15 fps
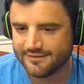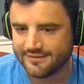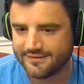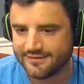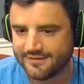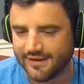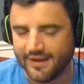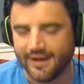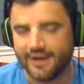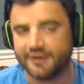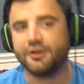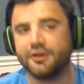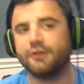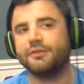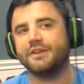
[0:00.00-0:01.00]
I
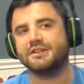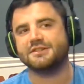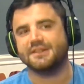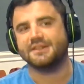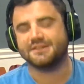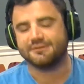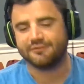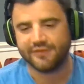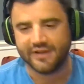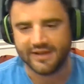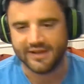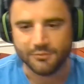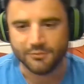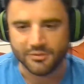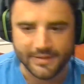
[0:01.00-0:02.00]
don't know if he just doesn't fit
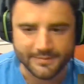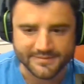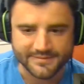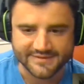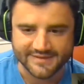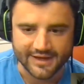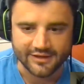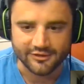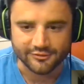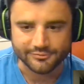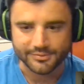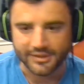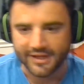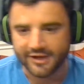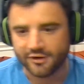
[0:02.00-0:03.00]
in with Pep's style of
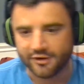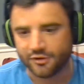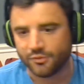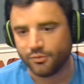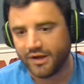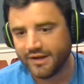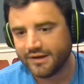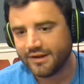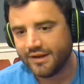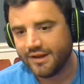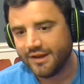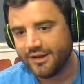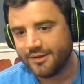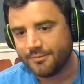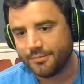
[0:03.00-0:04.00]
play or what,
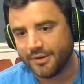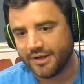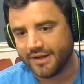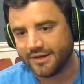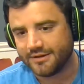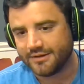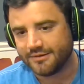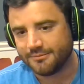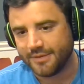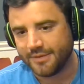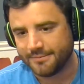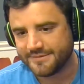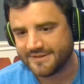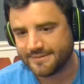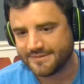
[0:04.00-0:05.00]
but
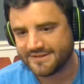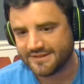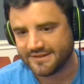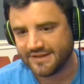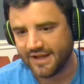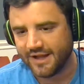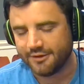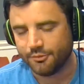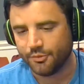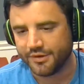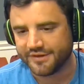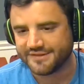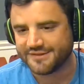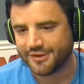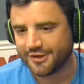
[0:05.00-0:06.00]
Pep seems to not
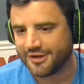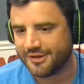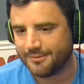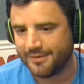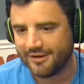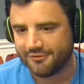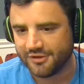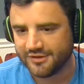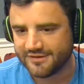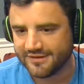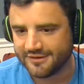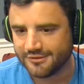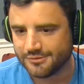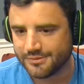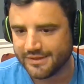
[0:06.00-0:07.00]
want to start him every
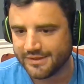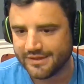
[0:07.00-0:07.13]
single week.